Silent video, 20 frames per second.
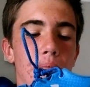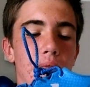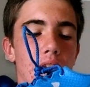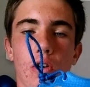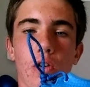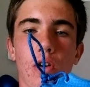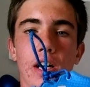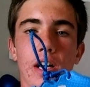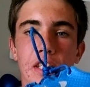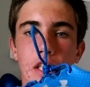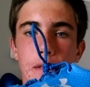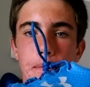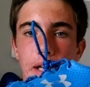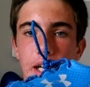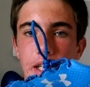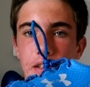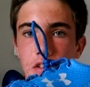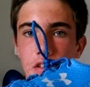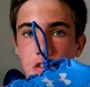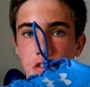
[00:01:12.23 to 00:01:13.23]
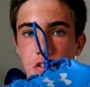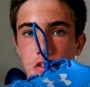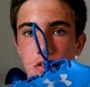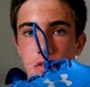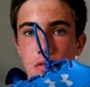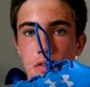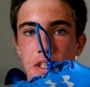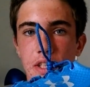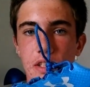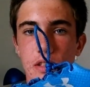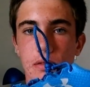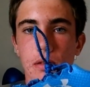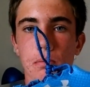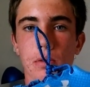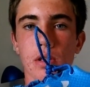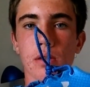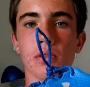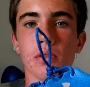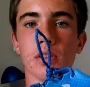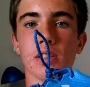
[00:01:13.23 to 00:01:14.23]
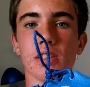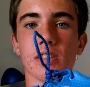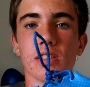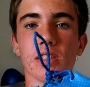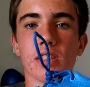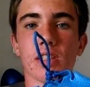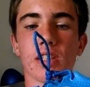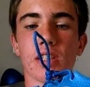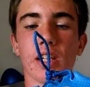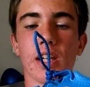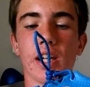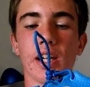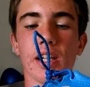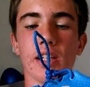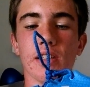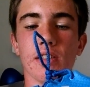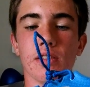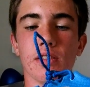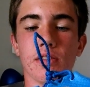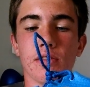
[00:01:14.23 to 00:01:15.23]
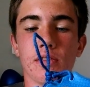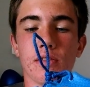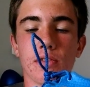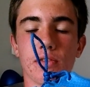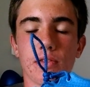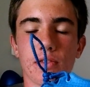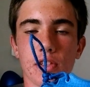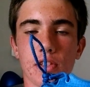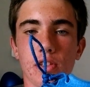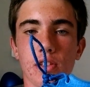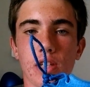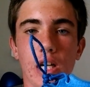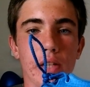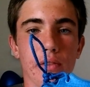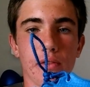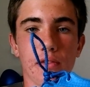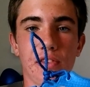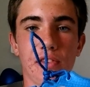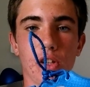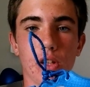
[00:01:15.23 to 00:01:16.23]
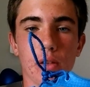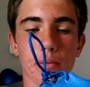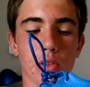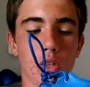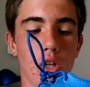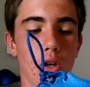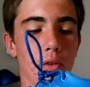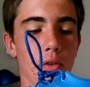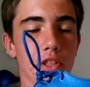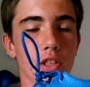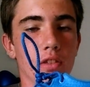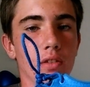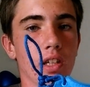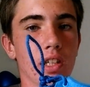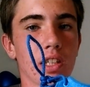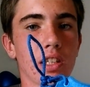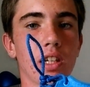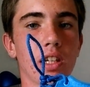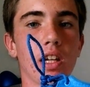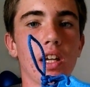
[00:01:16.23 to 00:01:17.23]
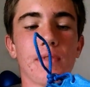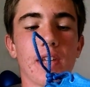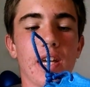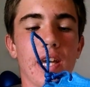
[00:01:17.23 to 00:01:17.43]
The whole idea behind this shoe is to be minimalistic and just for you to not even feel them at all when you're running.